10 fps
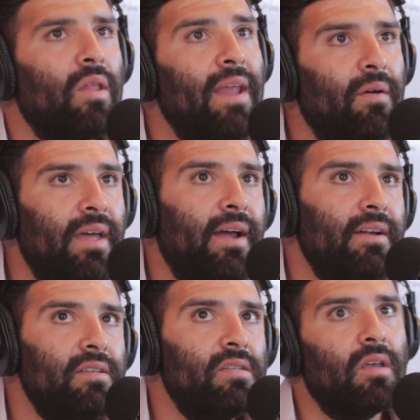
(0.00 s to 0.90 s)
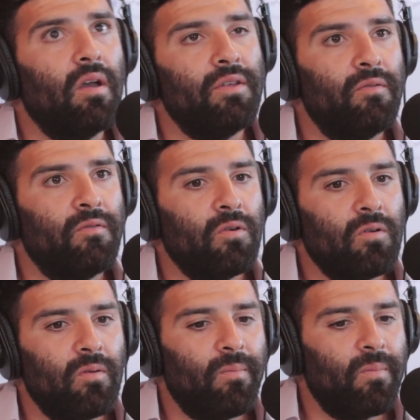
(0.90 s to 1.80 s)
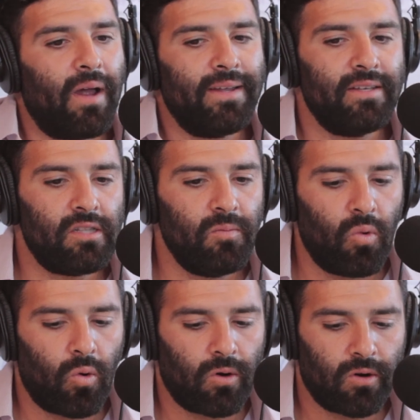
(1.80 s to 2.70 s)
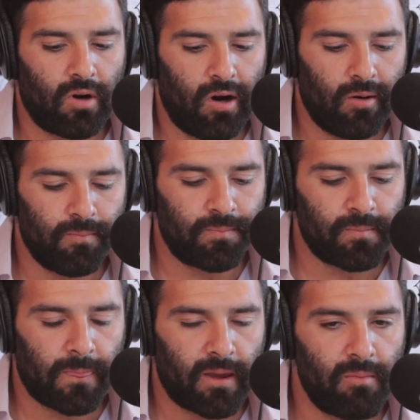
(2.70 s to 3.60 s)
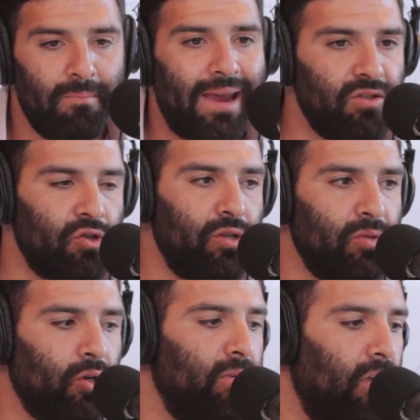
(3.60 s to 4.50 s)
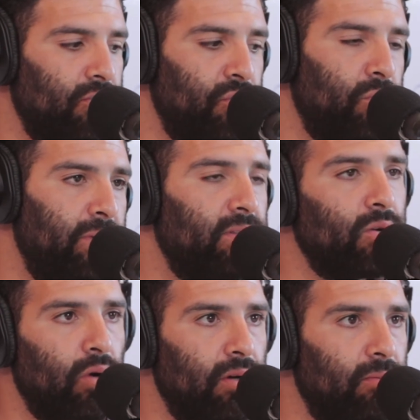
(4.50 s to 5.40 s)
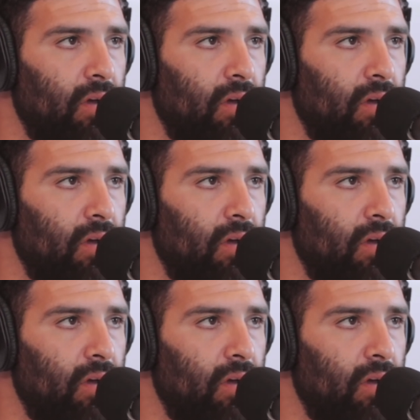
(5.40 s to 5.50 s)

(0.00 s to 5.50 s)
Now that is for, I guess, the more mainstream terminology would be like what